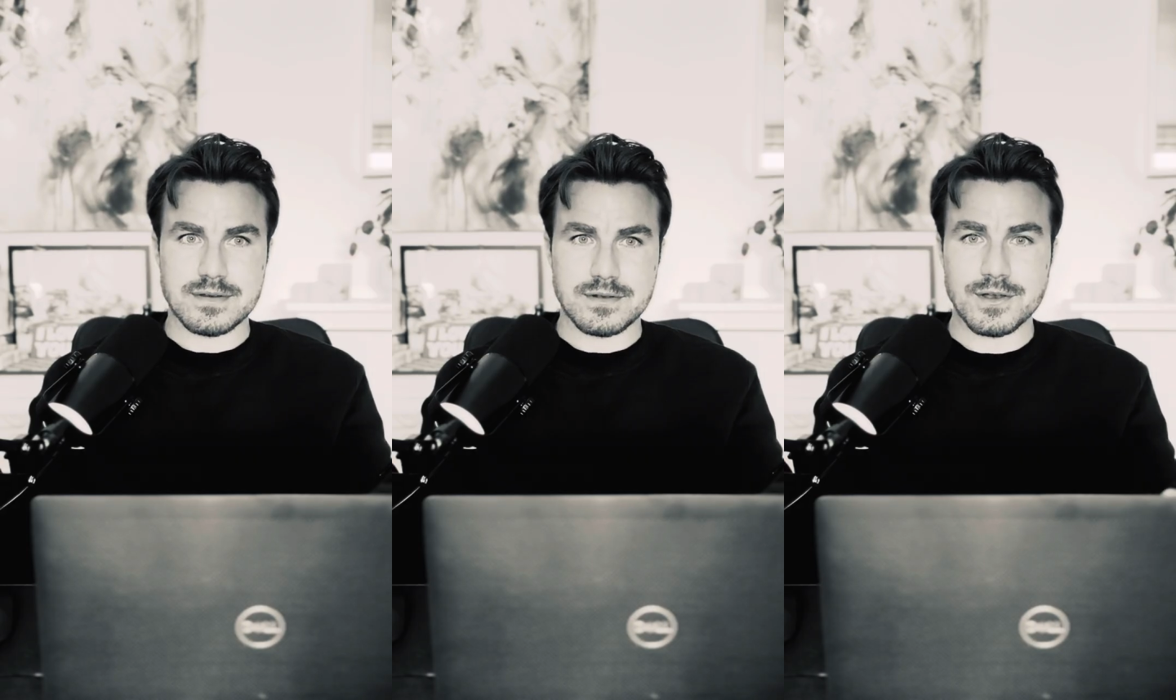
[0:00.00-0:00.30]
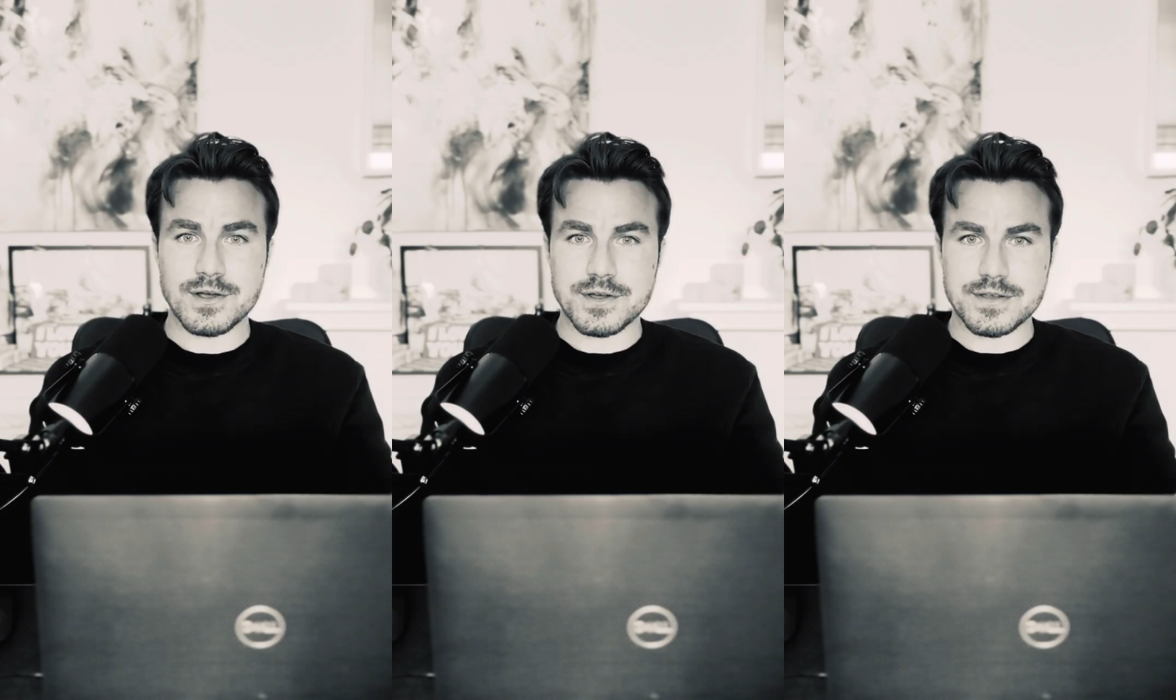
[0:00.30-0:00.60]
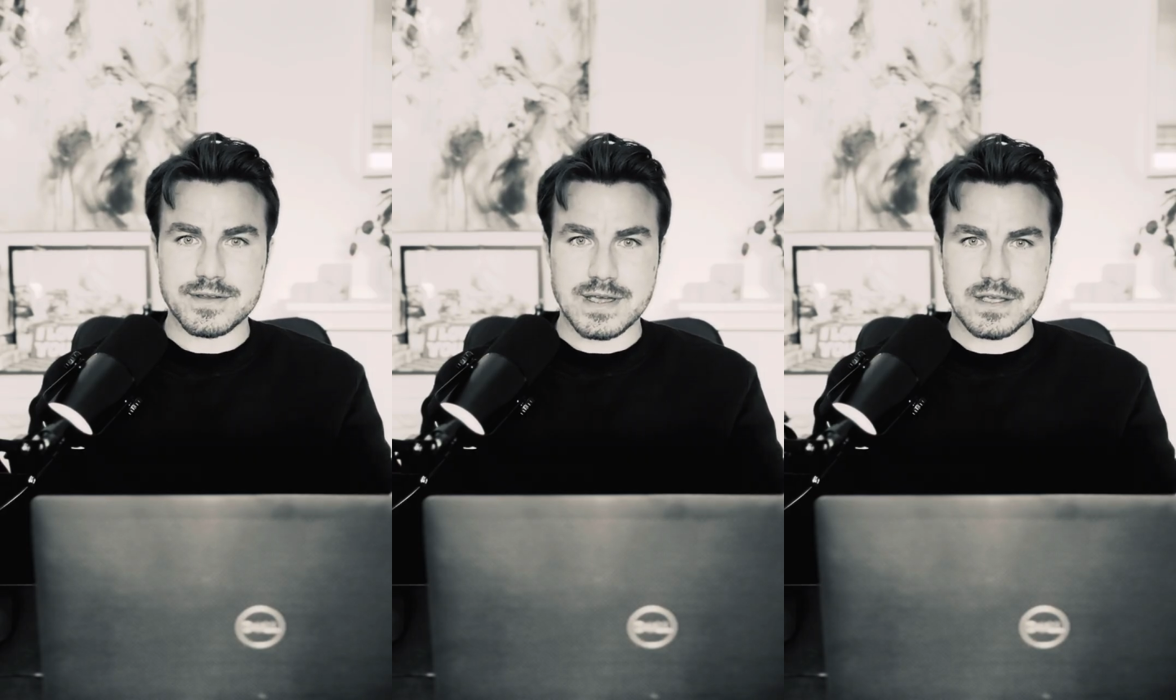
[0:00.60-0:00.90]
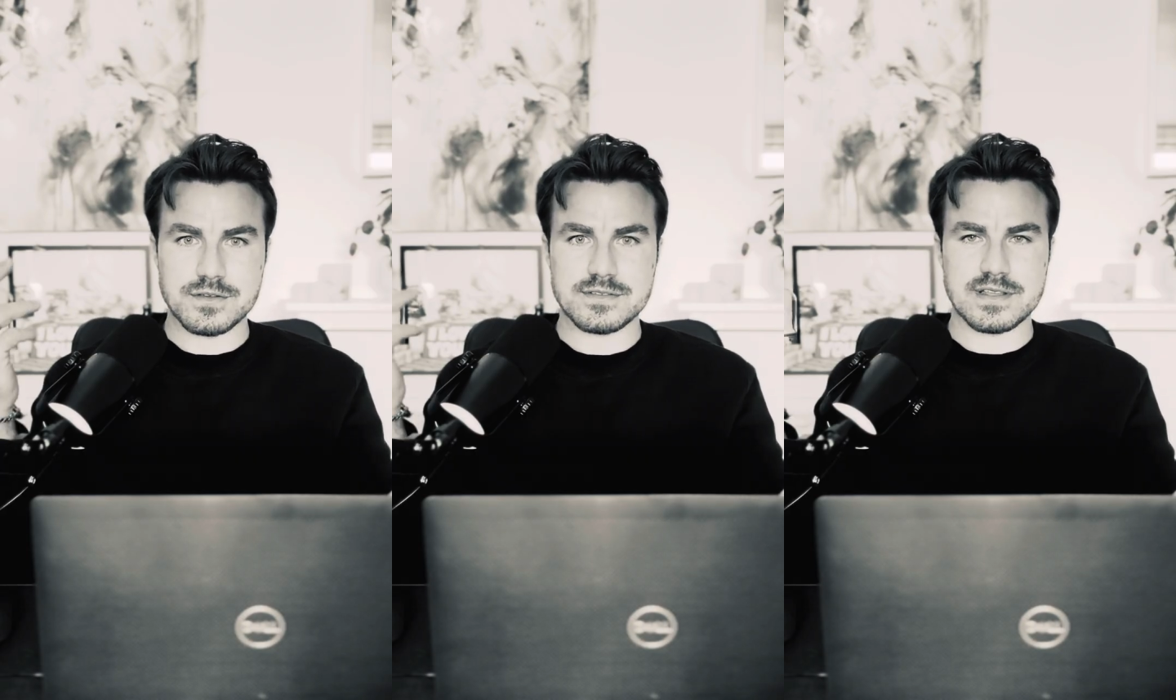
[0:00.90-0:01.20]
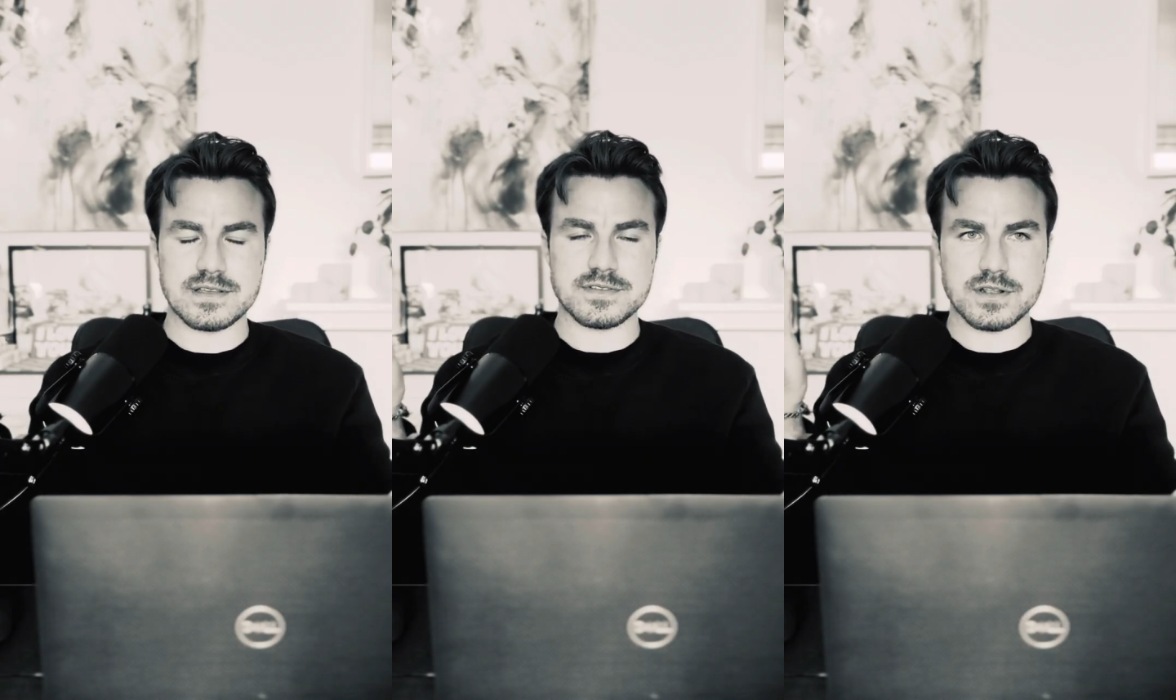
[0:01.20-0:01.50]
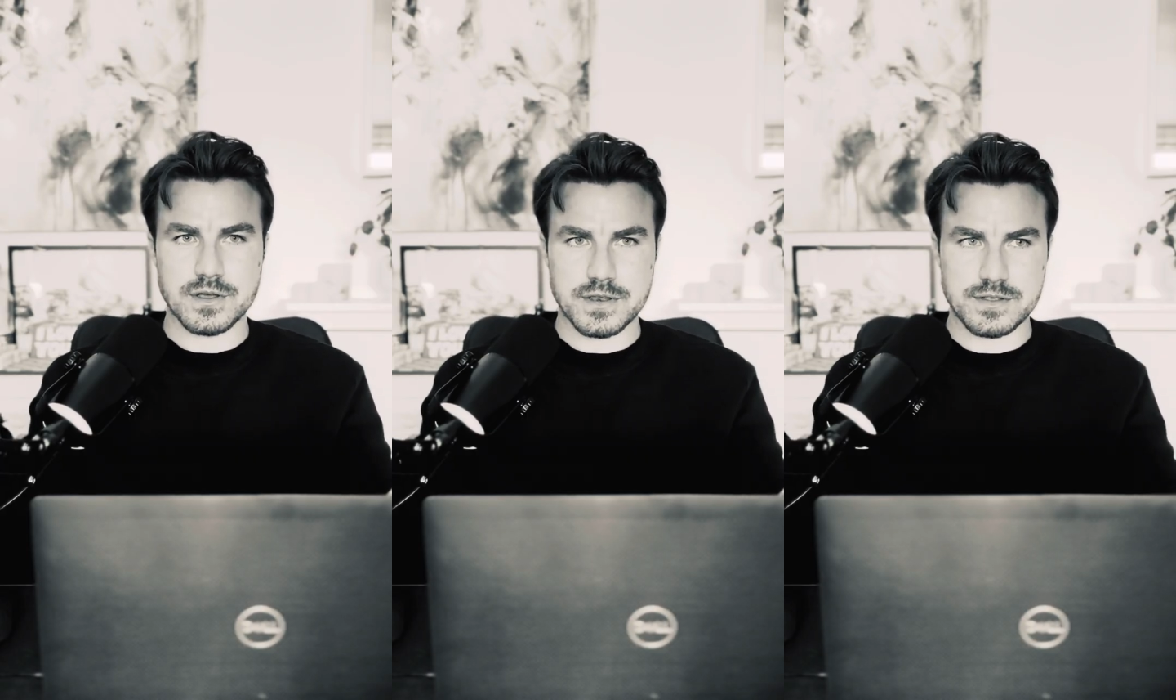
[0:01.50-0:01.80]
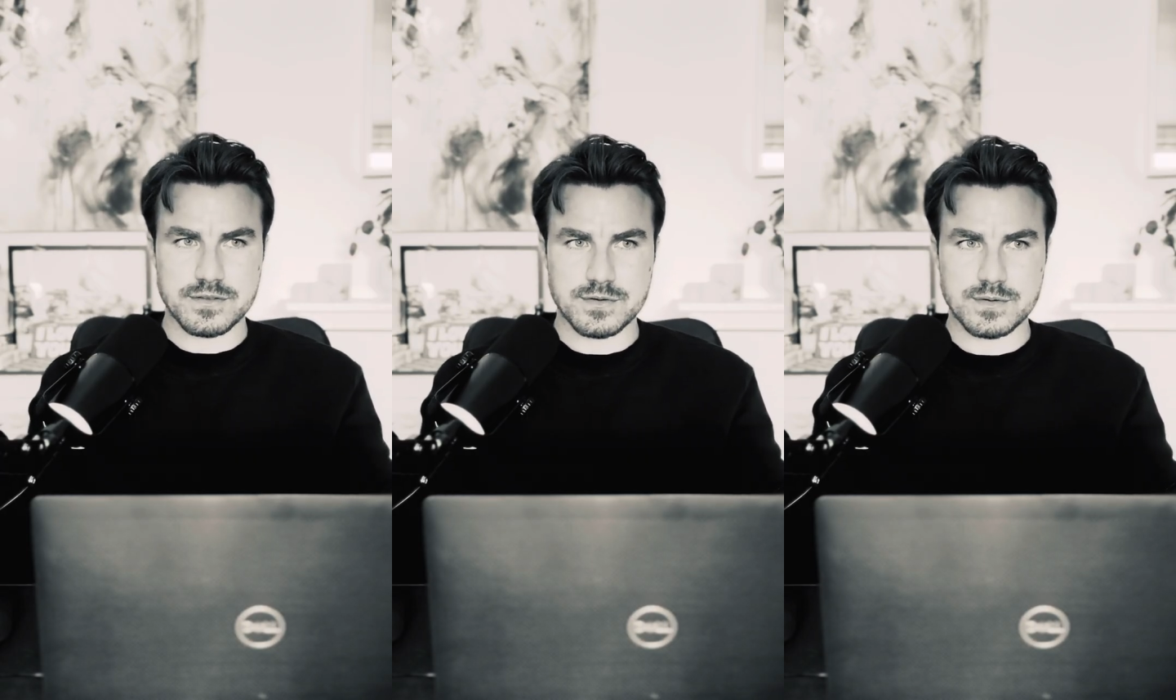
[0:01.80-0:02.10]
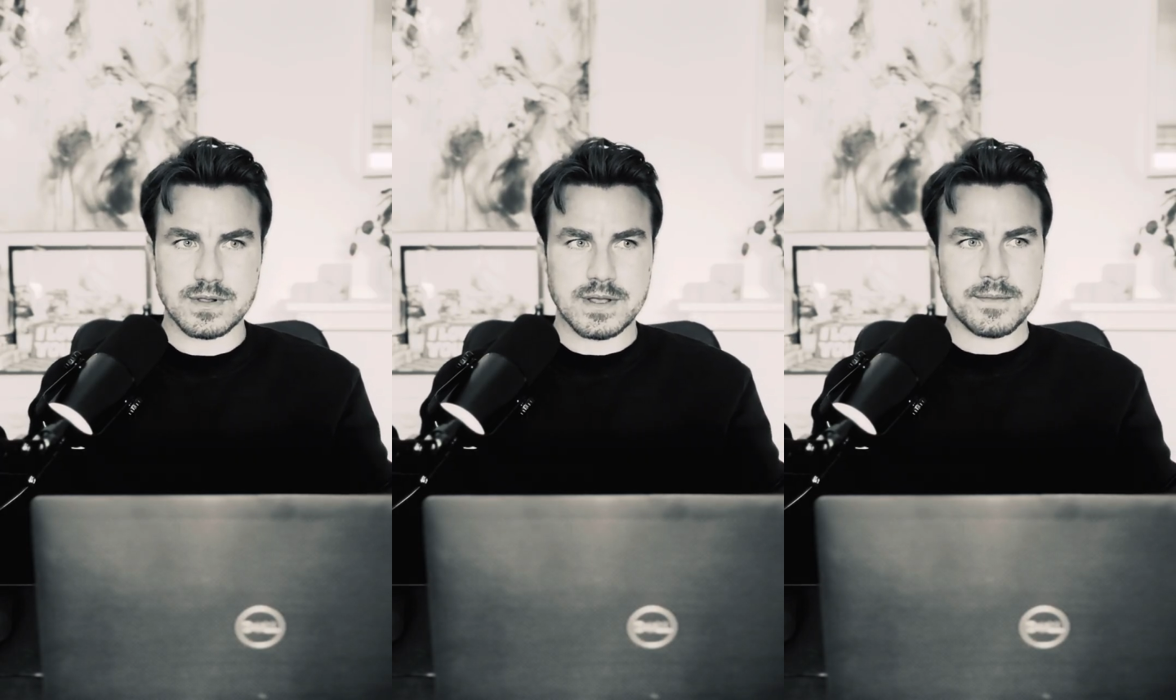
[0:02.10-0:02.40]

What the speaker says: learn. I use it as a learning tool.